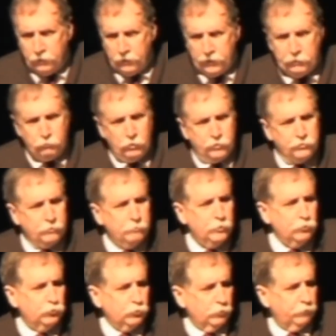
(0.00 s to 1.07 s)
He runs a
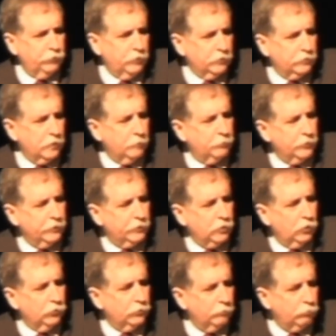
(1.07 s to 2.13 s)
mutual fund company
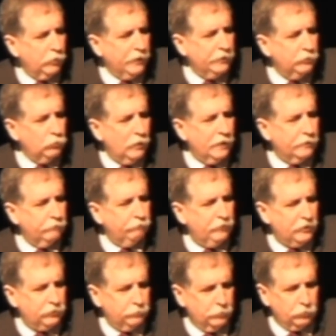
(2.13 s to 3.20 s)
called the Brandywine
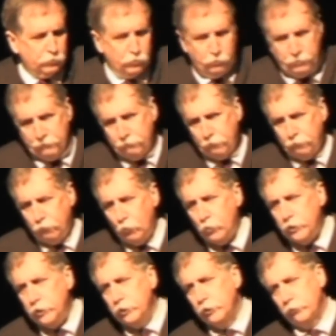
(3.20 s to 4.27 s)
Investment Group, and for
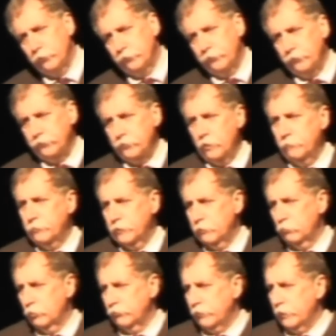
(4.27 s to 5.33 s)
40 years this
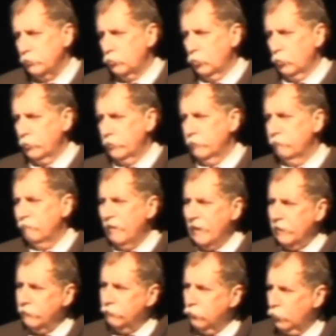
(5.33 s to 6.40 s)
company was headquartered in
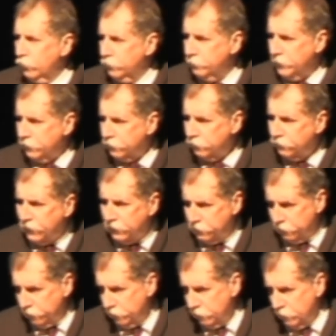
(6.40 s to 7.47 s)
Valley Forge,
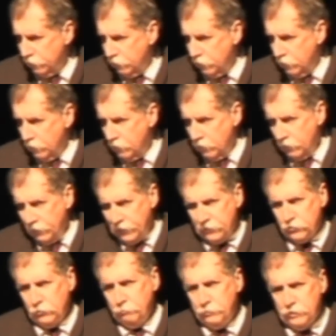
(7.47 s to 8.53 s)
Pennsylvania. That
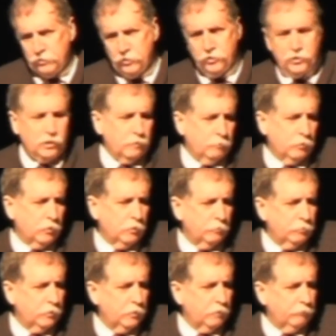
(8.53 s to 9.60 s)
is a busy
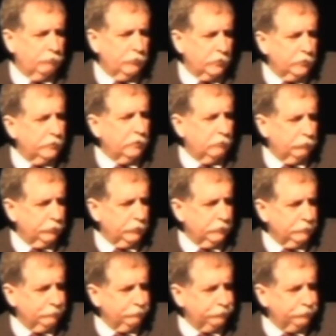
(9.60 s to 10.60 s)
suburb of Philadelphia.